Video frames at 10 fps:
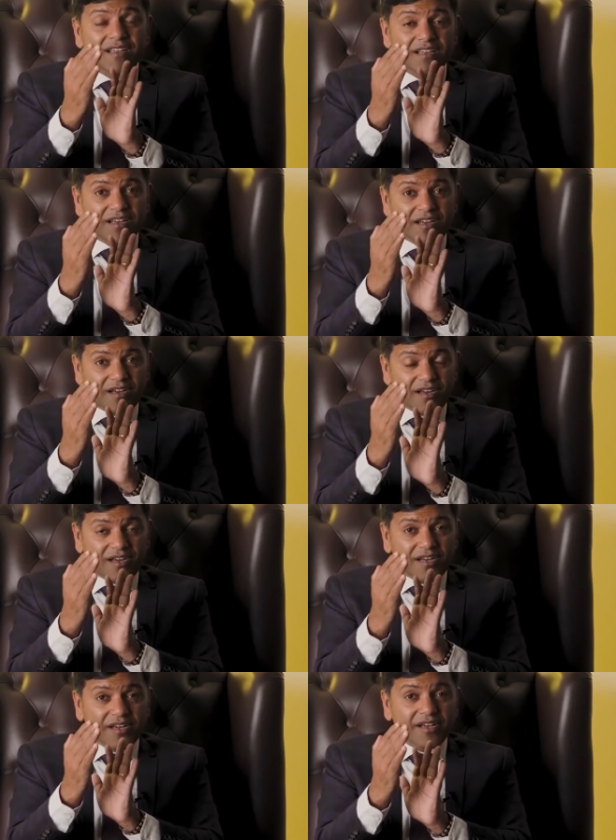
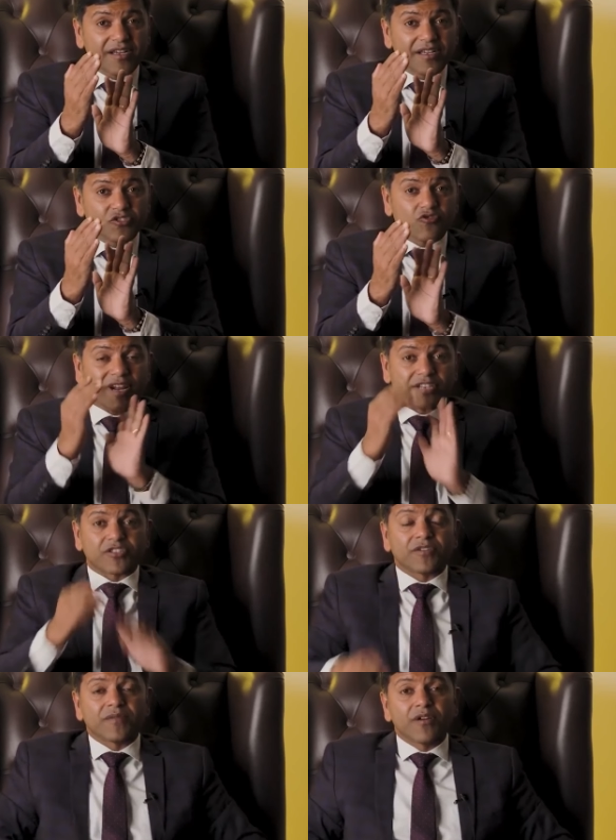uh,
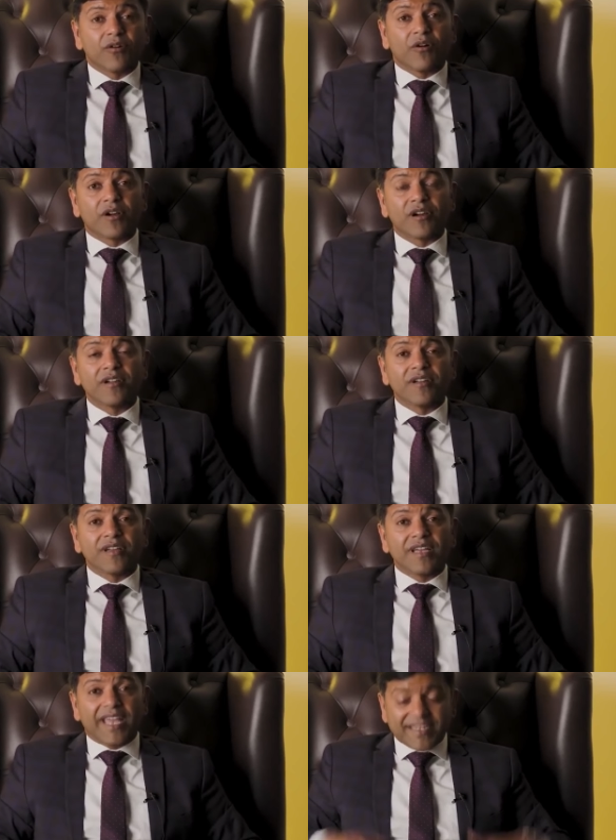strength or
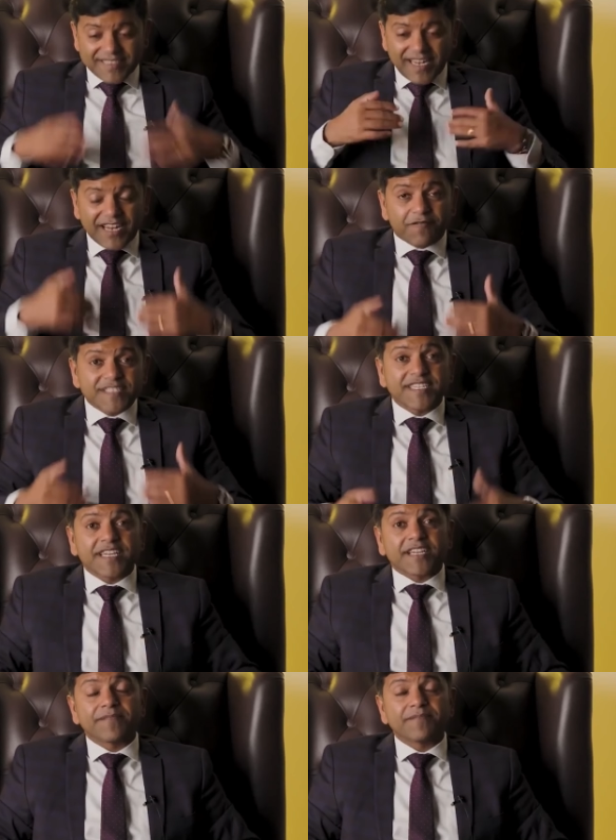excellent physique.